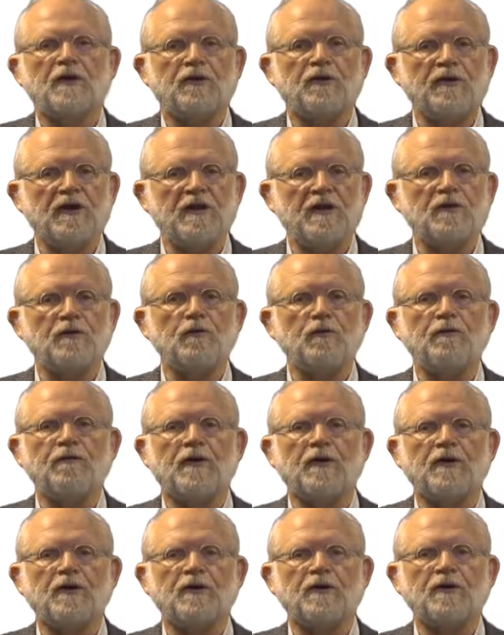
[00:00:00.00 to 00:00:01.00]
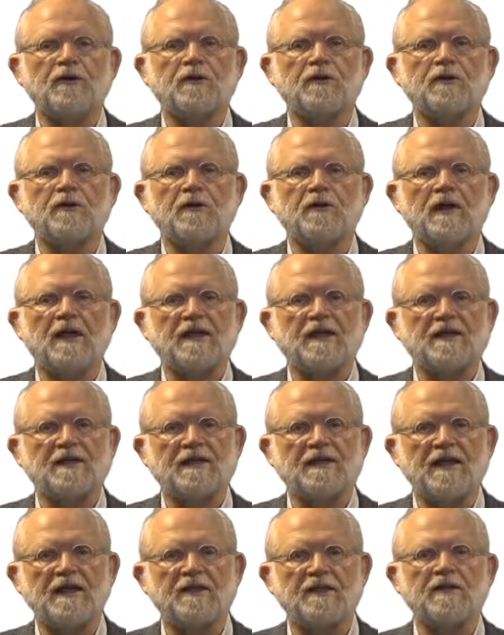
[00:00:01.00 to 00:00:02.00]
Trees do function as
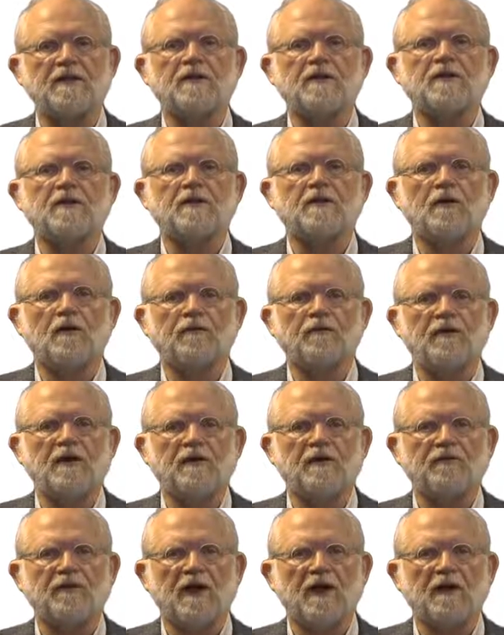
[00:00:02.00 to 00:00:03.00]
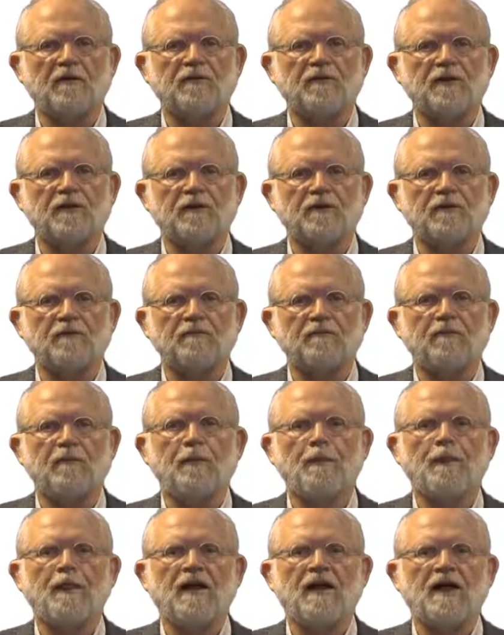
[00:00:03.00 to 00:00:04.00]
sensors of the environment,
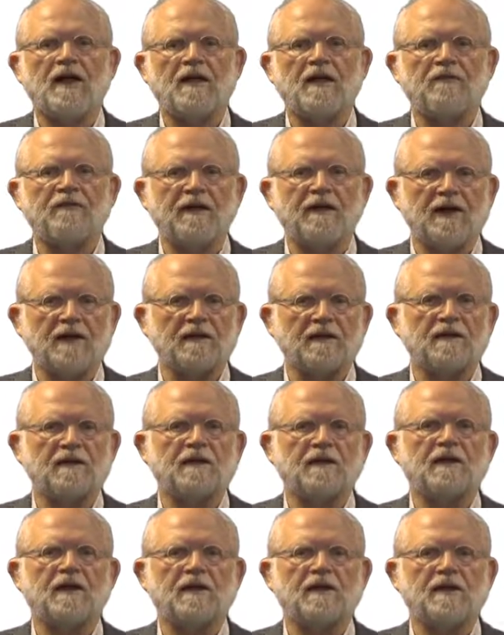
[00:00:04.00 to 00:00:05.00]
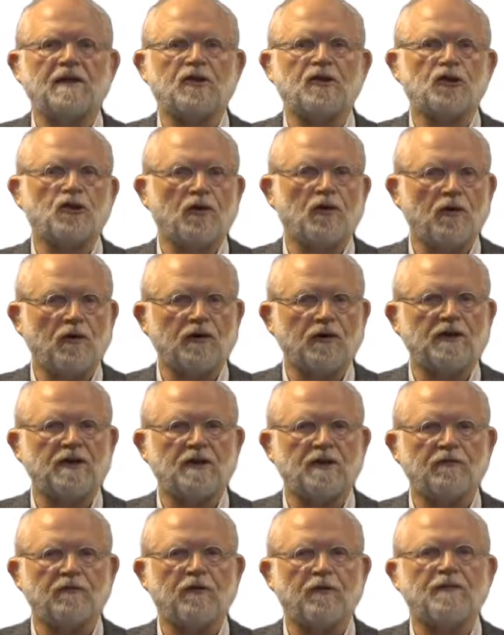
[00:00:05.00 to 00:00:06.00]
and the fact that they store
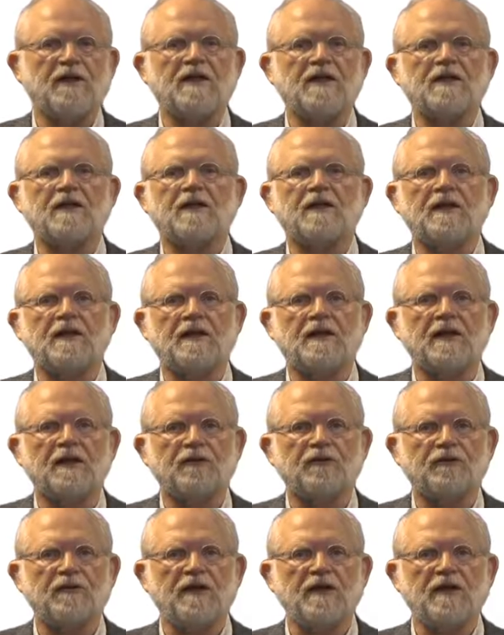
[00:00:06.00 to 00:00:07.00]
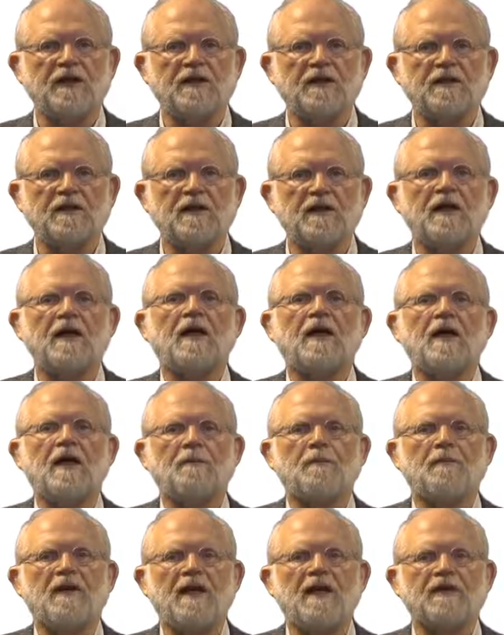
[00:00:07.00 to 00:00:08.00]
this information in their tree rings
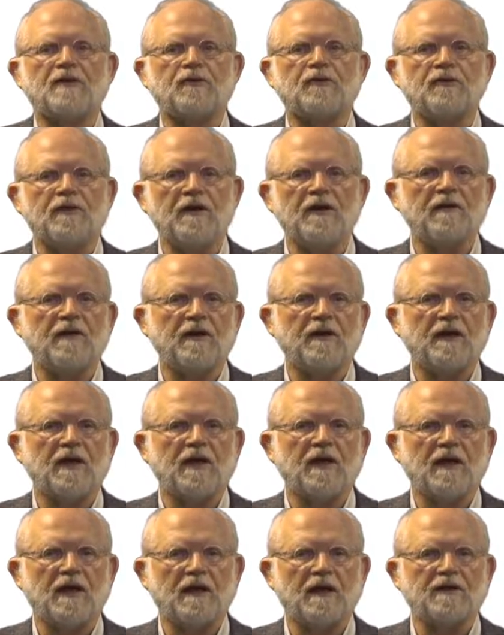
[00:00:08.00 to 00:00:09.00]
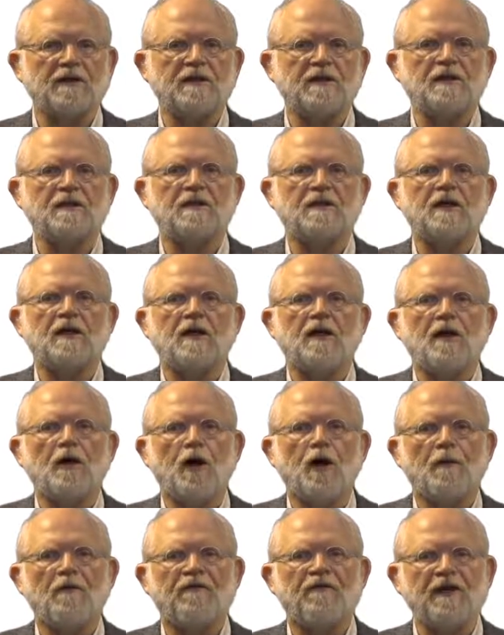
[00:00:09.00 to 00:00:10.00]
makes tree ring analysis
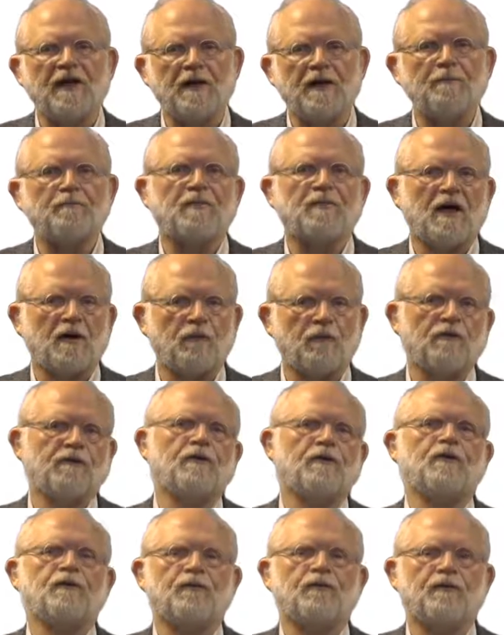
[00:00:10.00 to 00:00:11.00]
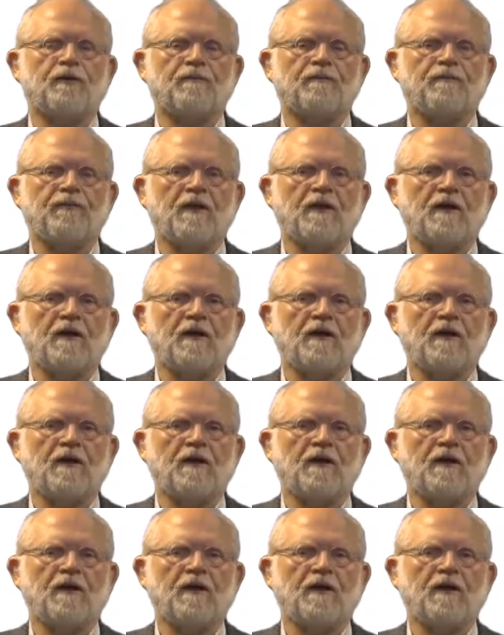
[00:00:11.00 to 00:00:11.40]
a very powerful tool.